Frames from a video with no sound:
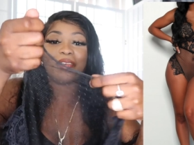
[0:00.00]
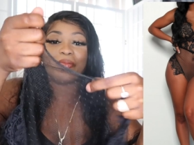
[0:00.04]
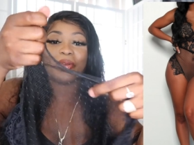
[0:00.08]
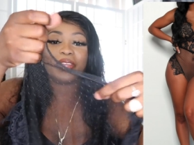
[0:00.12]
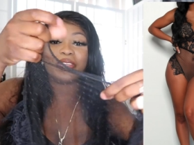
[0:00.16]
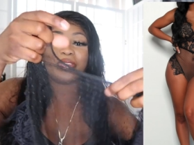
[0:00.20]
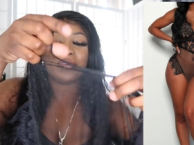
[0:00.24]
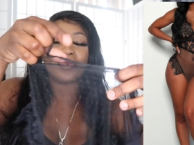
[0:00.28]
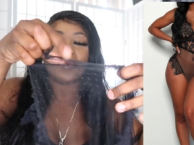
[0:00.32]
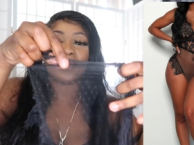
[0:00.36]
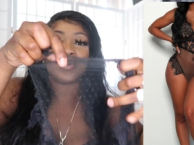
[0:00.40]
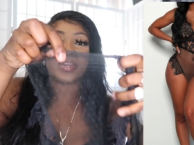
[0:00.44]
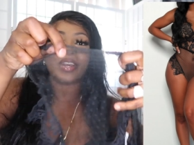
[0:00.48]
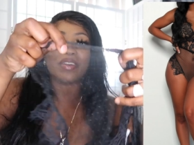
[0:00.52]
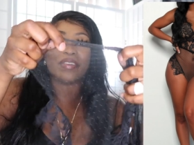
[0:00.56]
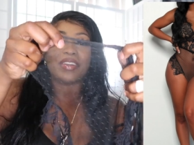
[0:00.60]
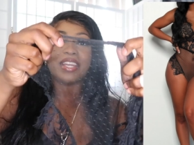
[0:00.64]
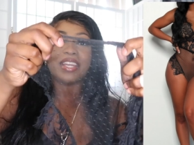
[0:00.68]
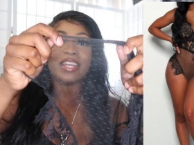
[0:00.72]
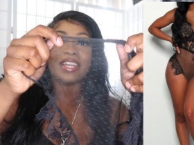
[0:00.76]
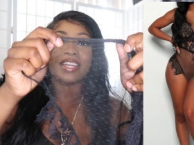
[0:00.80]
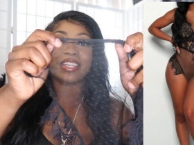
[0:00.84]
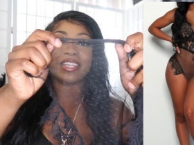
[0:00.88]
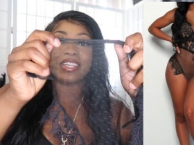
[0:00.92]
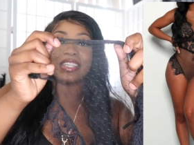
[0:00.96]
when you wear
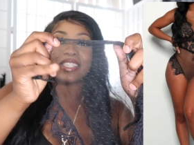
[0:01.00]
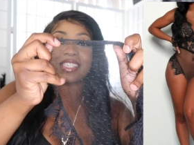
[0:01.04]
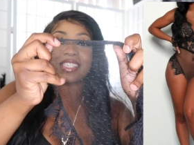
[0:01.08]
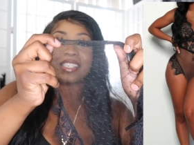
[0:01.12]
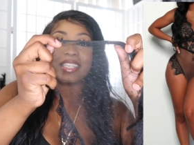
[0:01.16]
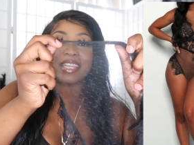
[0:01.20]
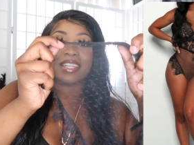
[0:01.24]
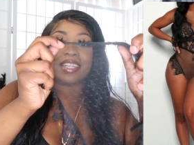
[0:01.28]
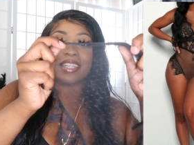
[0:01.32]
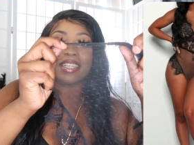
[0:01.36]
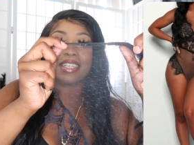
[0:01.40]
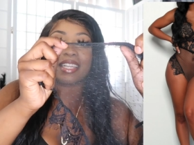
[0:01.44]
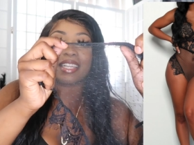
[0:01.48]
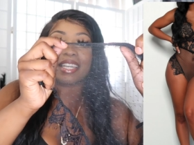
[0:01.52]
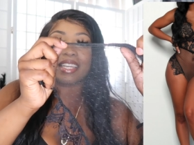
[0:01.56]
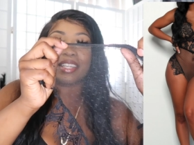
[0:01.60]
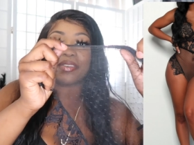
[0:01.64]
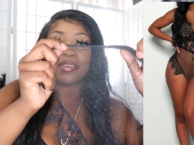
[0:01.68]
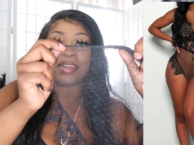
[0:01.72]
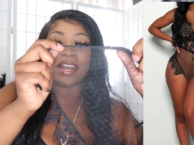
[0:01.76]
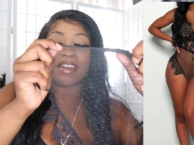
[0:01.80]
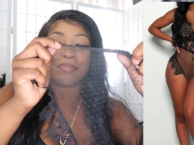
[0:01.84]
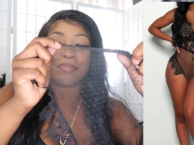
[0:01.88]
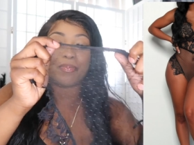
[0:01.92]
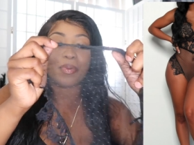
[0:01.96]
it your skin look like
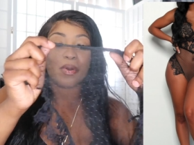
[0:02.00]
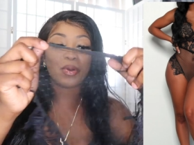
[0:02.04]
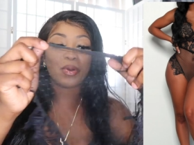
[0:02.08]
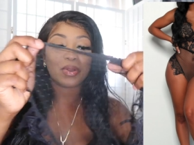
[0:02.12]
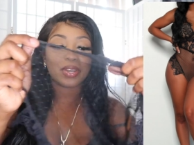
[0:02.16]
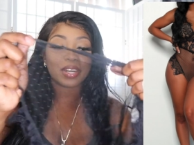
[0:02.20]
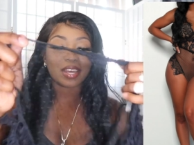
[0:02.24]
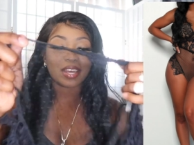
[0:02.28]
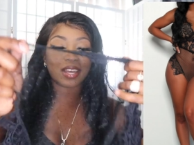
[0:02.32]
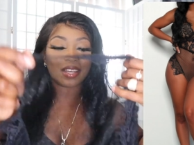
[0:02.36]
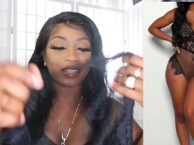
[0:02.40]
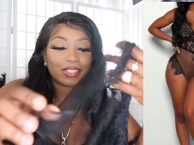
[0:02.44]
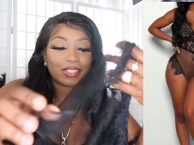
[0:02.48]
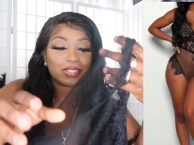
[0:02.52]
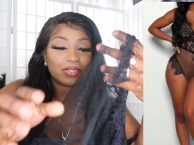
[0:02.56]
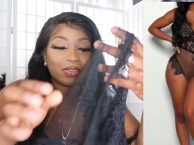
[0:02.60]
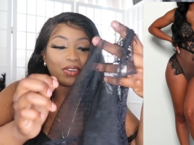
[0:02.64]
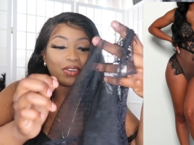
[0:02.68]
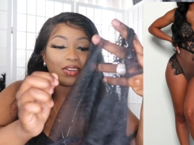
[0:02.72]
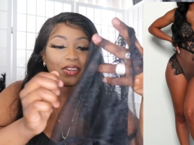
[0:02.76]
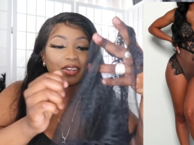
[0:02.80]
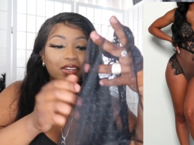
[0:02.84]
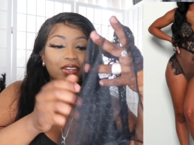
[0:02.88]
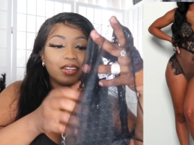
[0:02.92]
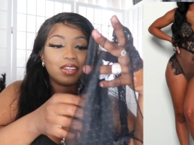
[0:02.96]
you have polka dots
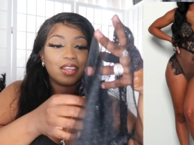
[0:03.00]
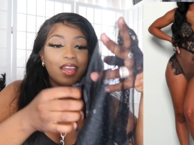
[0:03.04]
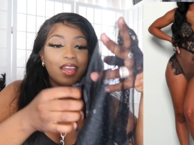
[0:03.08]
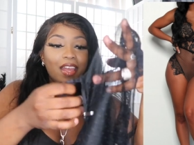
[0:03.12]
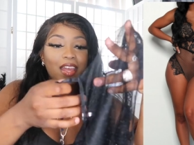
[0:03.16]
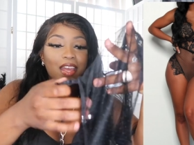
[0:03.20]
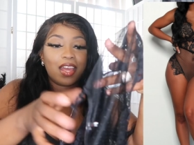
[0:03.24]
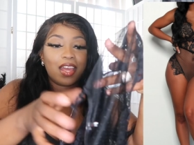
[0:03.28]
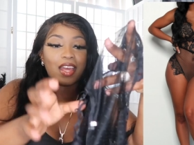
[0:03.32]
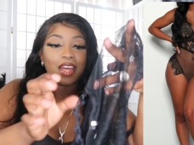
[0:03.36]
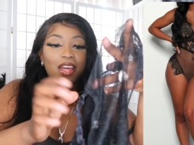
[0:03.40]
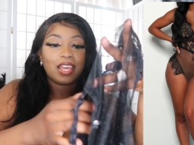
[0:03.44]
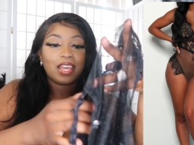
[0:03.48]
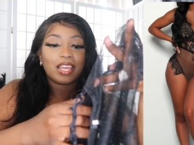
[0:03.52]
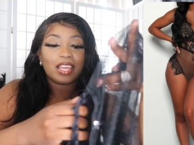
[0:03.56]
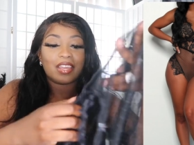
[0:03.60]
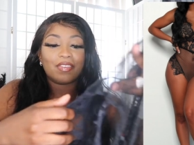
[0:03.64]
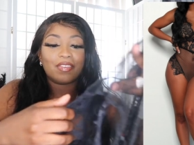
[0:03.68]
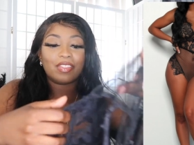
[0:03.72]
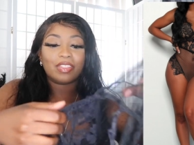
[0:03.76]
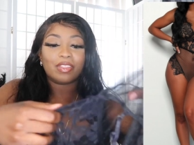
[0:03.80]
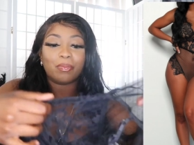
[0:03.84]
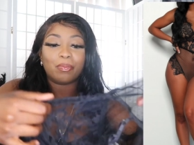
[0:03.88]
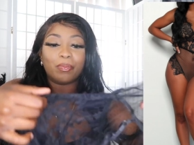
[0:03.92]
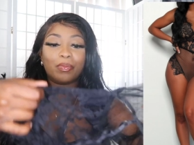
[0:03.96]
on
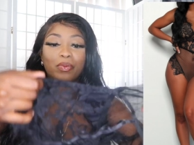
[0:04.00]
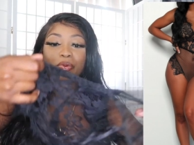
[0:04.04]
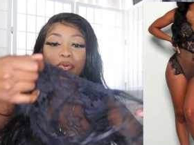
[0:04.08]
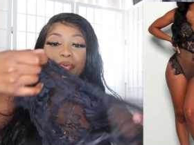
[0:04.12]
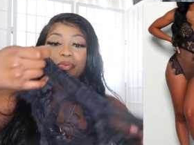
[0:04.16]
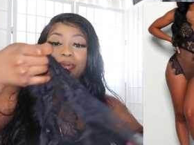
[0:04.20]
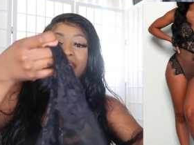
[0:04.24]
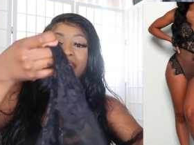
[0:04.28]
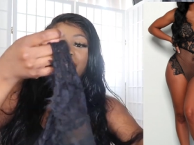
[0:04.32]
even the boob